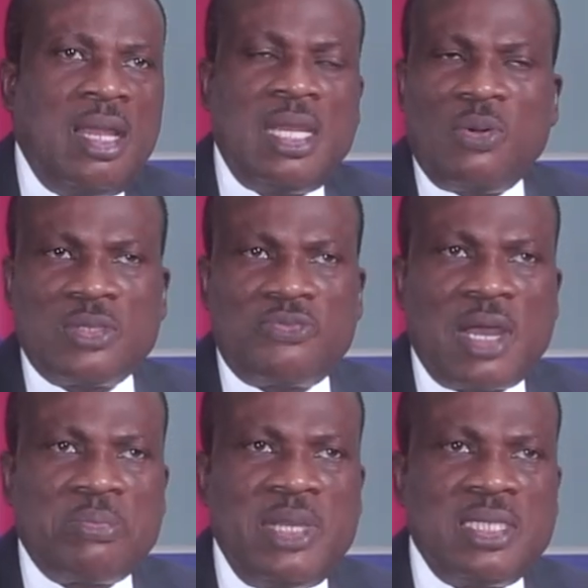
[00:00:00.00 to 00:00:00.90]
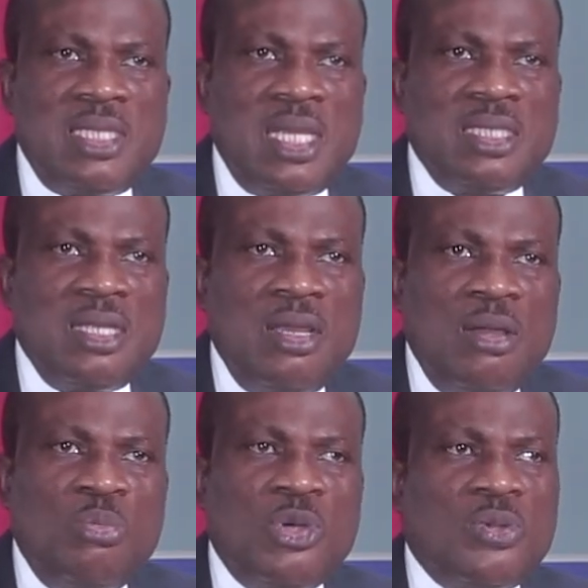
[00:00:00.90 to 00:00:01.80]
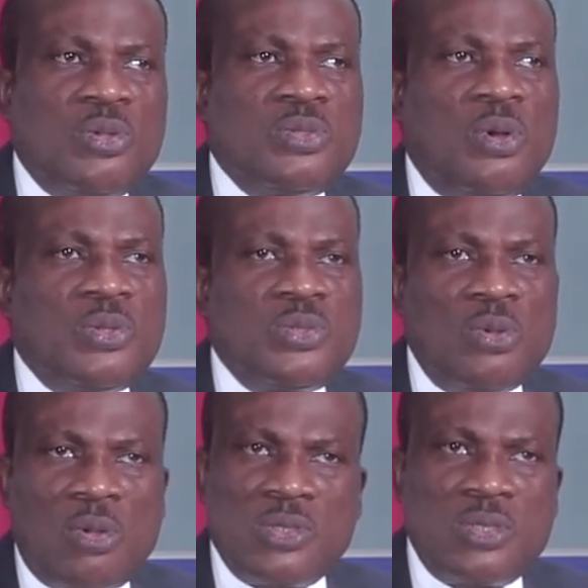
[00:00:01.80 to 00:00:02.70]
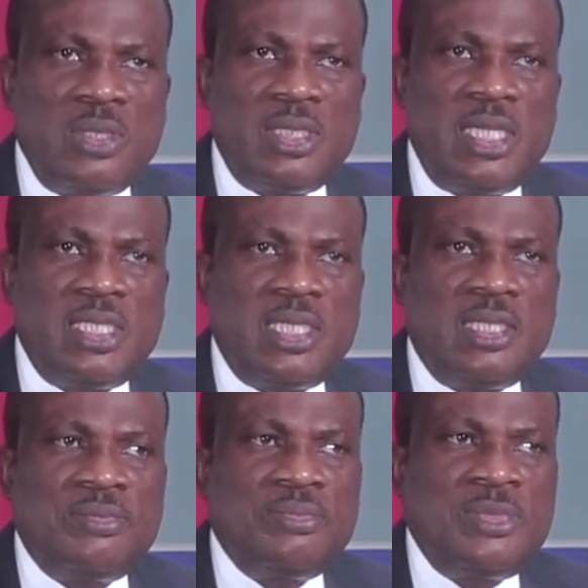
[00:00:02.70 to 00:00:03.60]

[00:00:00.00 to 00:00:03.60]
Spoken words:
was fragmented, but also consolidating,